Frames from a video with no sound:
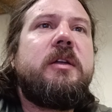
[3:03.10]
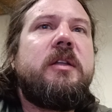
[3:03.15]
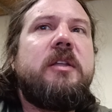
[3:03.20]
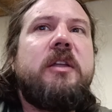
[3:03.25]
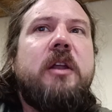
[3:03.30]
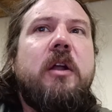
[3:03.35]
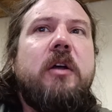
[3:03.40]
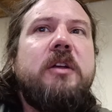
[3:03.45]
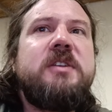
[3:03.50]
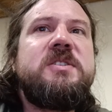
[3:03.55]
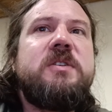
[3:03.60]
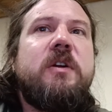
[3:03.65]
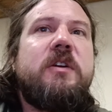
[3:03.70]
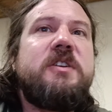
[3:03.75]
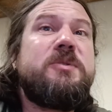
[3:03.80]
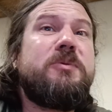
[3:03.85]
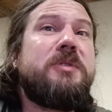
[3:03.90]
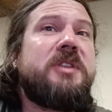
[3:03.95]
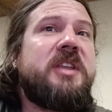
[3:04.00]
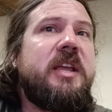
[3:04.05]
Well, it all
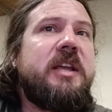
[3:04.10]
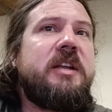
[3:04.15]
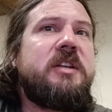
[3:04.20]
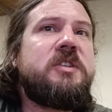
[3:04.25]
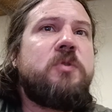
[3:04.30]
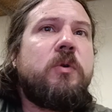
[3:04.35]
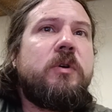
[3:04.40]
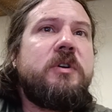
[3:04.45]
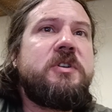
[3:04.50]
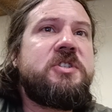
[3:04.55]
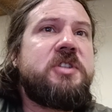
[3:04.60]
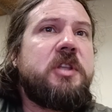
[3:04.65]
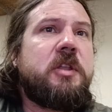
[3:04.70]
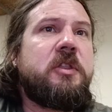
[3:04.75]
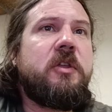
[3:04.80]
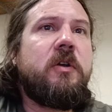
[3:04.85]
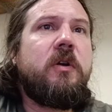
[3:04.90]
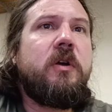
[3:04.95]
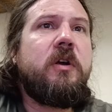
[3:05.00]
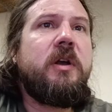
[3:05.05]
starts with King George
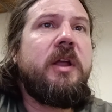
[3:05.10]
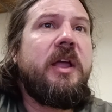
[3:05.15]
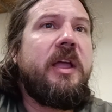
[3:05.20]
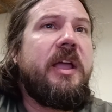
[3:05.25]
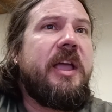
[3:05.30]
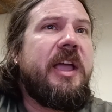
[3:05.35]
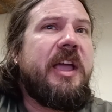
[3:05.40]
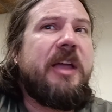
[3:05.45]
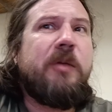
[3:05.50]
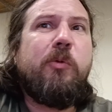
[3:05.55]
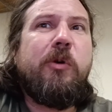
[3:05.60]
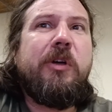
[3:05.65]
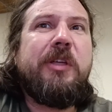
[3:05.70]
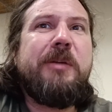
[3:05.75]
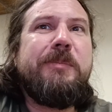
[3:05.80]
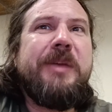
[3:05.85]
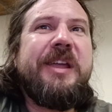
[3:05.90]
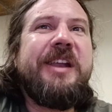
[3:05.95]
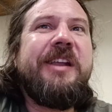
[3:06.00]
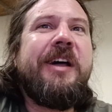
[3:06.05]
III, and while
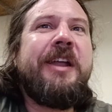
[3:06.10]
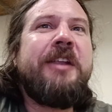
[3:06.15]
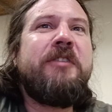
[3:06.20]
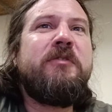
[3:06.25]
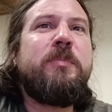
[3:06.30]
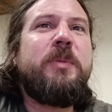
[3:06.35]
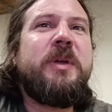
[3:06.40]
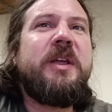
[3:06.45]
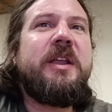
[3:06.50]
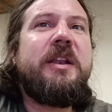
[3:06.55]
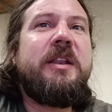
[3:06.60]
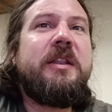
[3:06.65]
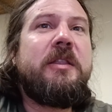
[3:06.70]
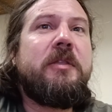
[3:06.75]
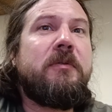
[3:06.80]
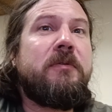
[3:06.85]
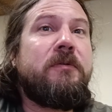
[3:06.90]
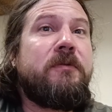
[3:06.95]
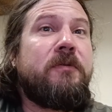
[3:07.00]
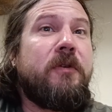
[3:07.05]
it may not have been
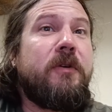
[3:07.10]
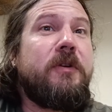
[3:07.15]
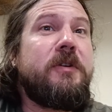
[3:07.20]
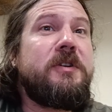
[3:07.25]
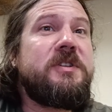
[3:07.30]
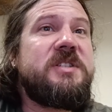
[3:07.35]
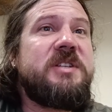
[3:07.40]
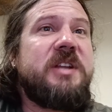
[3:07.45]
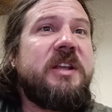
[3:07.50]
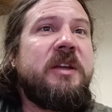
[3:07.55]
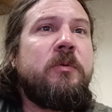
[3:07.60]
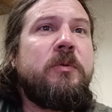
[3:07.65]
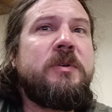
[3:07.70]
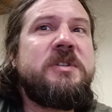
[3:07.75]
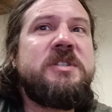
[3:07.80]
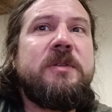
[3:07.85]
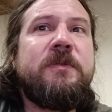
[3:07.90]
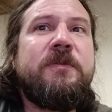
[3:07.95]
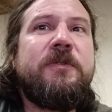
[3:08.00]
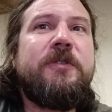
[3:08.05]
the first, it
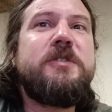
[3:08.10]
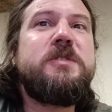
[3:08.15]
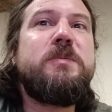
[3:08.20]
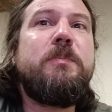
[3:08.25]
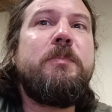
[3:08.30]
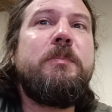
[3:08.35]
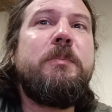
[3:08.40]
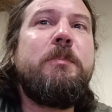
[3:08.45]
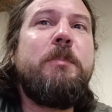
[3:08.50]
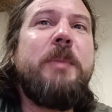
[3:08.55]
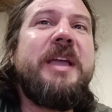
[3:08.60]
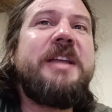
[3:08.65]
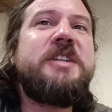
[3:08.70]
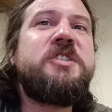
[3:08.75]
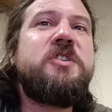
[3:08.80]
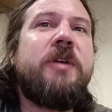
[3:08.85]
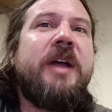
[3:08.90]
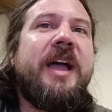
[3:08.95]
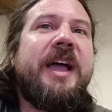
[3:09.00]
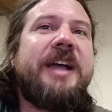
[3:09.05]
was the first
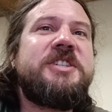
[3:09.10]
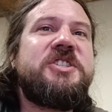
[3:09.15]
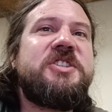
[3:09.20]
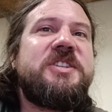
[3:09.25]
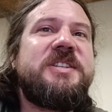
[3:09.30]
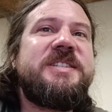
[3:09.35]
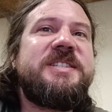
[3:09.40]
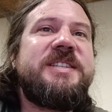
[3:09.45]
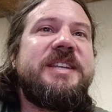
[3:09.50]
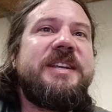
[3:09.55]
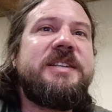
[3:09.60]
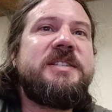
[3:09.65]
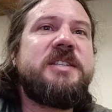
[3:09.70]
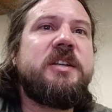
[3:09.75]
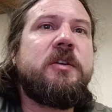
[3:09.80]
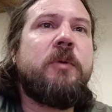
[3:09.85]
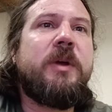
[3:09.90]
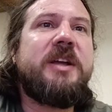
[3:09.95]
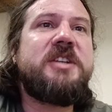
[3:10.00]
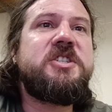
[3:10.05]
major action seen as
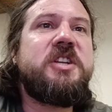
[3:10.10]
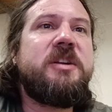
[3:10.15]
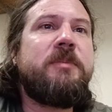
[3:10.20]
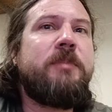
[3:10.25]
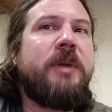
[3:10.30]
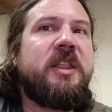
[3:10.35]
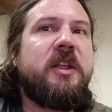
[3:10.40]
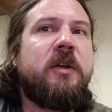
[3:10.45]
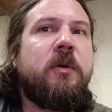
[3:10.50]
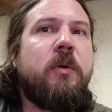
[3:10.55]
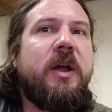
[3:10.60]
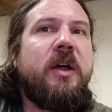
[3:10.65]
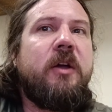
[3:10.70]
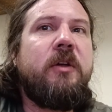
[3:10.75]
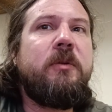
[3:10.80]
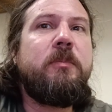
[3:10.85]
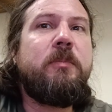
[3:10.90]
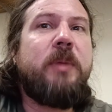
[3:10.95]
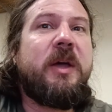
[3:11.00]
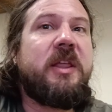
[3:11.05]
aggression by the
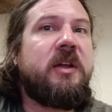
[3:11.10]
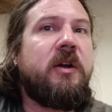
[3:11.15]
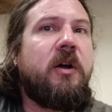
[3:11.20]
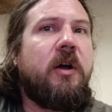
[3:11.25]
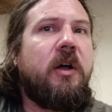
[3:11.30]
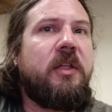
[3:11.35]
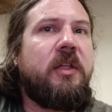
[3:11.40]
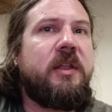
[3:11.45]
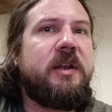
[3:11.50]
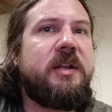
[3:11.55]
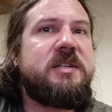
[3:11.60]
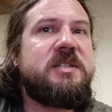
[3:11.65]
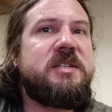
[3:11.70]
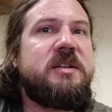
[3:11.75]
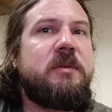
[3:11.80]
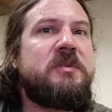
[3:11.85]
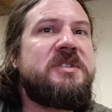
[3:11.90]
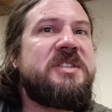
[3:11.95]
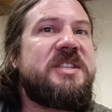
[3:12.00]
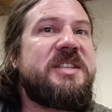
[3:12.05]
crown by the colonists.
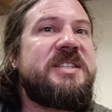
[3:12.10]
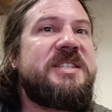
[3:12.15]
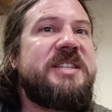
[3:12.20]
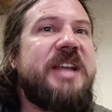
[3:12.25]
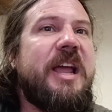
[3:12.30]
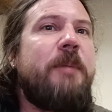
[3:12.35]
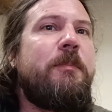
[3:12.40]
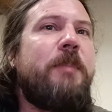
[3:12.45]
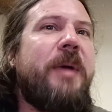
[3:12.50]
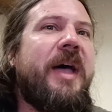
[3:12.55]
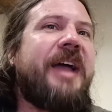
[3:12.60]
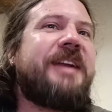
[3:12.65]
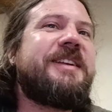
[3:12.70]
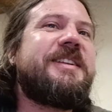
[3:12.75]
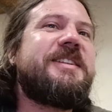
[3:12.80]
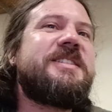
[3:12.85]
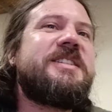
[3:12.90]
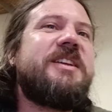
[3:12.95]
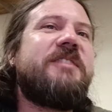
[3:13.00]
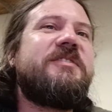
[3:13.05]
It was the Stamp Act
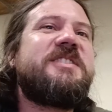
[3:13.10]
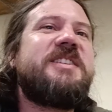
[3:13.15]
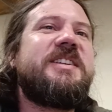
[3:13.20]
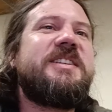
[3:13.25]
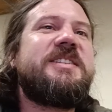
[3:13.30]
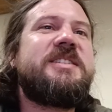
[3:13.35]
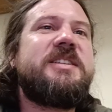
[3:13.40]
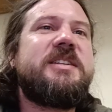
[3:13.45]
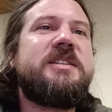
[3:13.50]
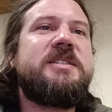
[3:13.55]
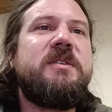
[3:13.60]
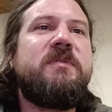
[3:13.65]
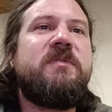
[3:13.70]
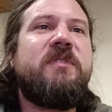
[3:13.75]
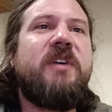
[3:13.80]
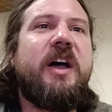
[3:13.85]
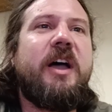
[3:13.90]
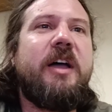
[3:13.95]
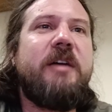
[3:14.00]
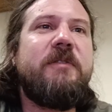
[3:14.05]
in
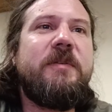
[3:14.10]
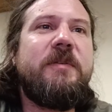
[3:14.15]
1765.